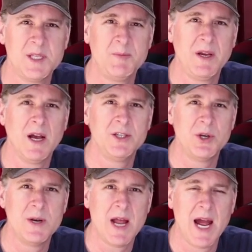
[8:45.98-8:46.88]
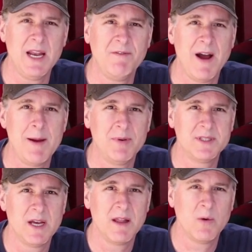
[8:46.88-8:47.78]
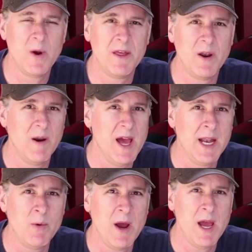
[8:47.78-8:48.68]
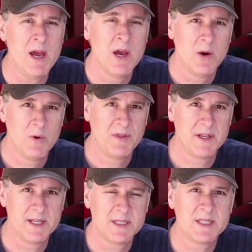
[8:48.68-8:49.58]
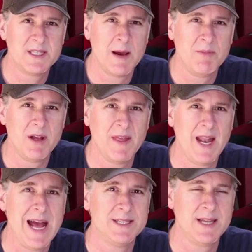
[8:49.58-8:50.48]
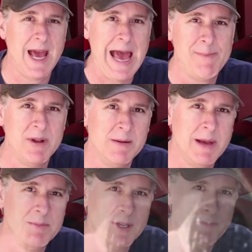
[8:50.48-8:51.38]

is because you're 95% of the way there anyway with the disassembly that has to happen to be able to